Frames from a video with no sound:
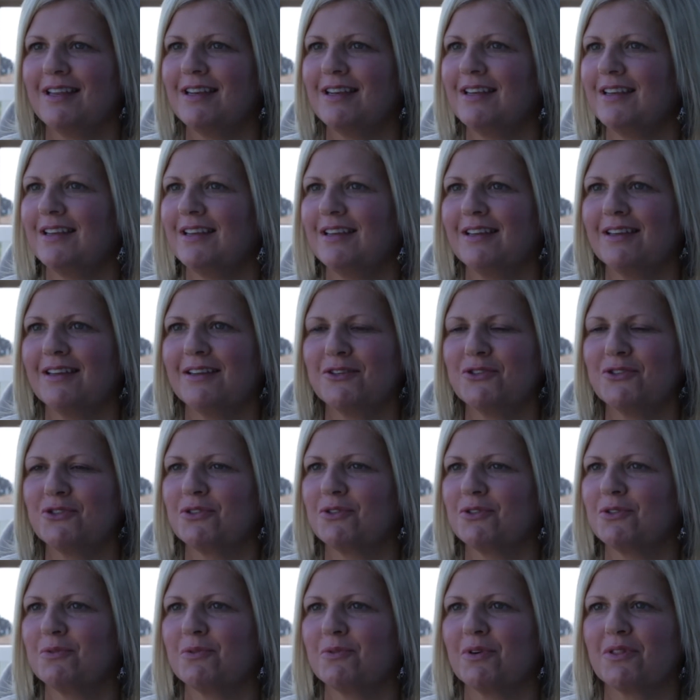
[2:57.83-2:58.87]
any
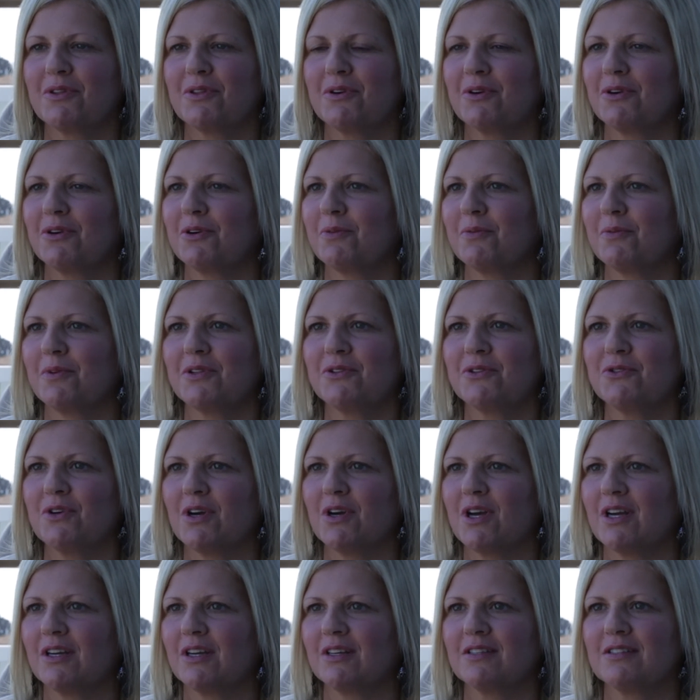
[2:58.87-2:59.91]
issue with her with
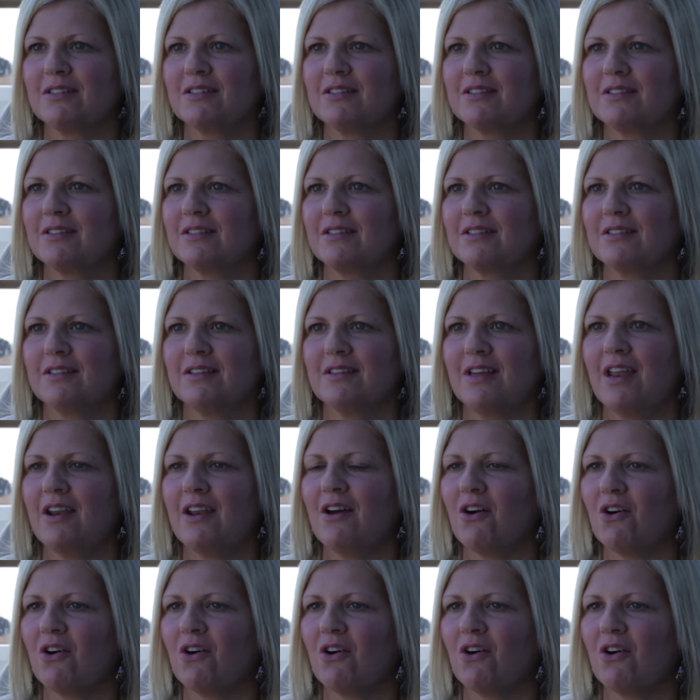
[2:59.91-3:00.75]
drugs and